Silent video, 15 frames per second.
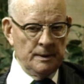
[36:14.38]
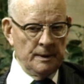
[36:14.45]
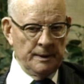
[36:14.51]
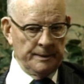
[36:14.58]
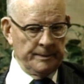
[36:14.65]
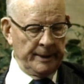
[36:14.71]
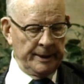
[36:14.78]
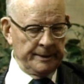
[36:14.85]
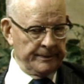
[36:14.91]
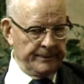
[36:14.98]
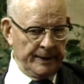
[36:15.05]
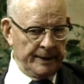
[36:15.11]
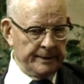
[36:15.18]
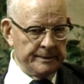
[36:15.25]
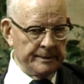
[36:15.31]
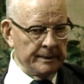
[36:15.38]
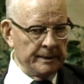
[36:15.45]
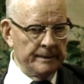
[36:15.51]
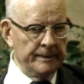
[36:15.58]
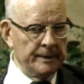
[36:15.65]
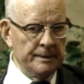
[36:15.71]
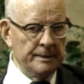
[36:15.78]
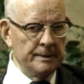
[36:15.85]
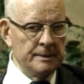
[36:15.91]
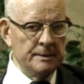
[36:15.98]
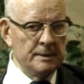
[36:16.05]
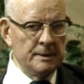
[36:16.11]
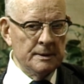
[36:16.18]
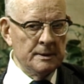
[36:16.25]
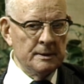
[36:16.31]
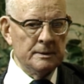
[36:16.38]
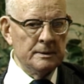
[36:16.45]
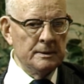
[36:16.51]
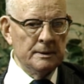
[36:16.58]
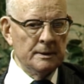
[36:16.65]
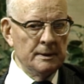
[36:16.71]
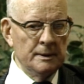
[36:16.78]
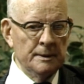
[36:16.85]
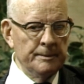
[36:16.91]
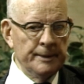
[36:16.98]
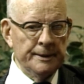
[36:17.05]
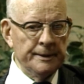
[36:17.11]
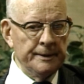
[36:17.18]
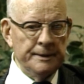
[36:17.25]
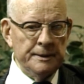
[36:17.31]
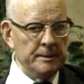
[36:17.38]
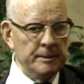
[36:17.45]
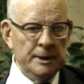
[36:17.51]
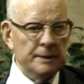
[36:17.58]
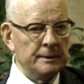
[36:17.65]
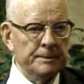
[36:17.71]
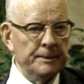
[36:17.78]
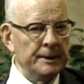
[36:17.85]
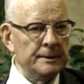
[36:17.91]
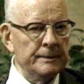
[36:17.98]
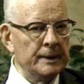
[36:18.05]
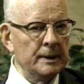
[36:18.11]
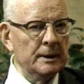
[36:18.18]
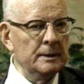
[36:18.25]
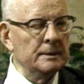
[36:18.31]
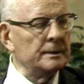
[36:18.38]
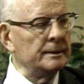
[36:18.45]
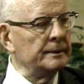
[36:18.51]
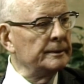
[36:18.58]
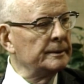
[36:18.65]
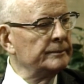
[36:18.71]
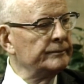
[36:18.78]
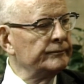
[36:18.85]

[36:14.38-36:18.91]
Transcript: the manufacturing division on ability to meet specifications.